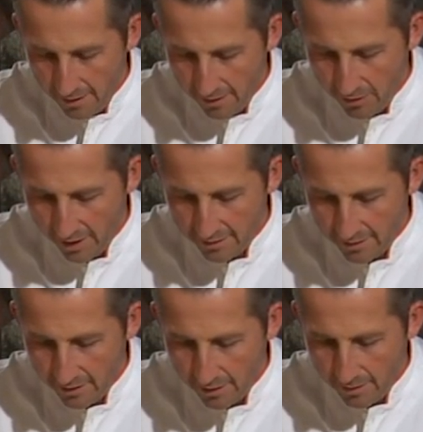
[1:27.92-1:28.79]

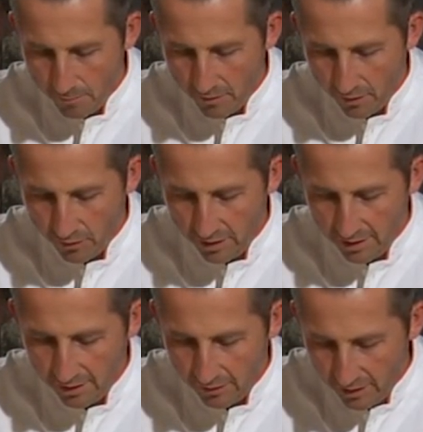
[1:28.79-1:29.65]
that
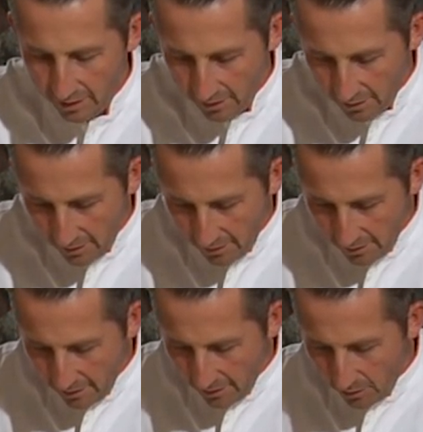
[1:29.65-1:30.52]
the
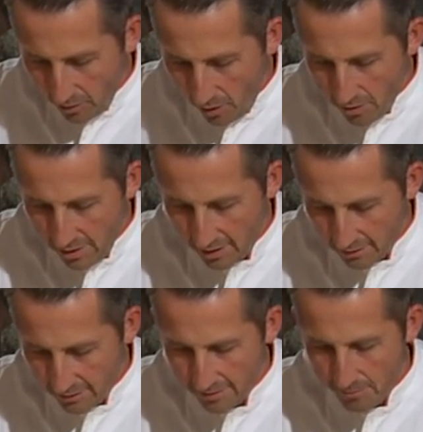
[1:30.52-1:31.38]
long
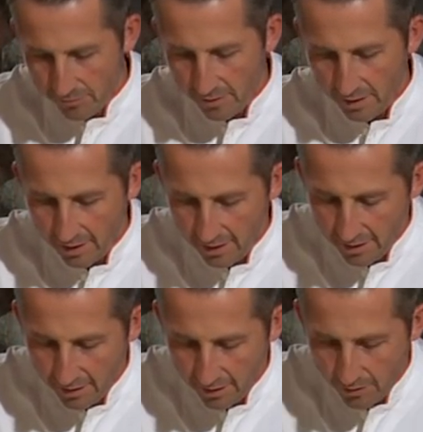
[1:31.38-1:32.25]
cut
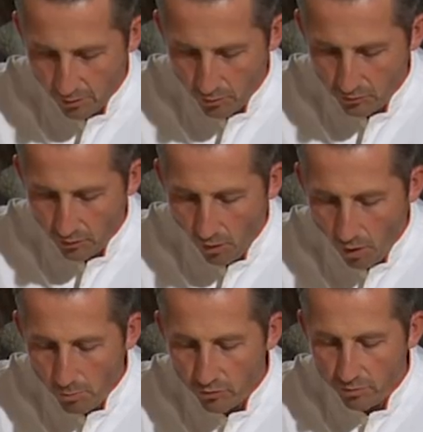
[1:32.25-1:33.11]
goes
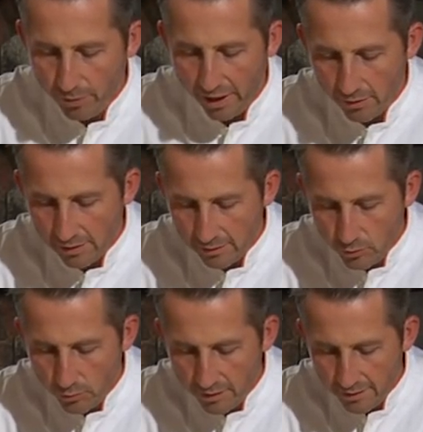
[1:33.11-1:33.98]
almost parallel
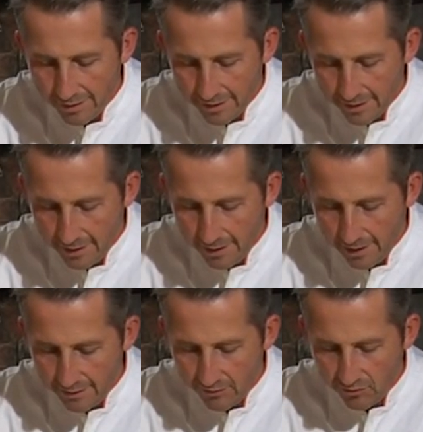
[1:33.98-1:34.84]
to the
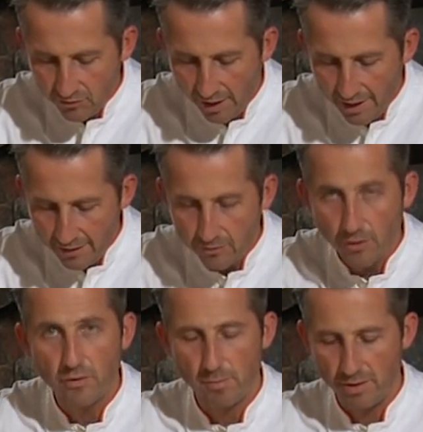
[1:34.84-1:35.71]
size
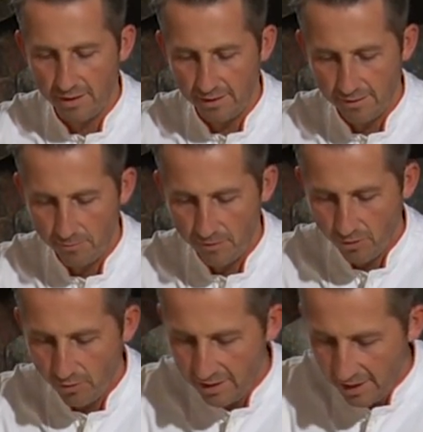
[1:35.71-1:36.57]
of the baguette.
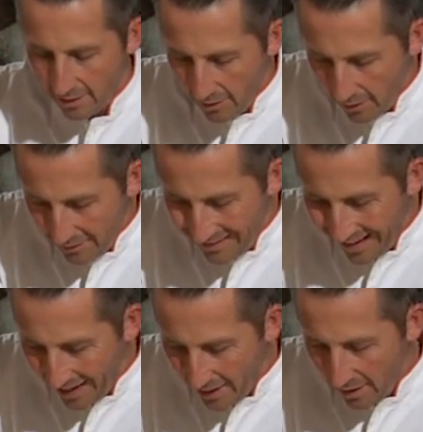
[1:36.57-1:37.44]
So again, not
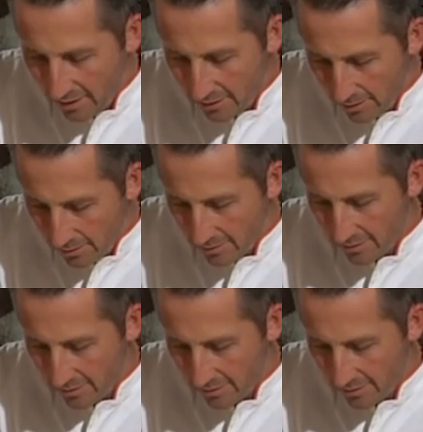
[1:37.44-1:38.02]
diagonal,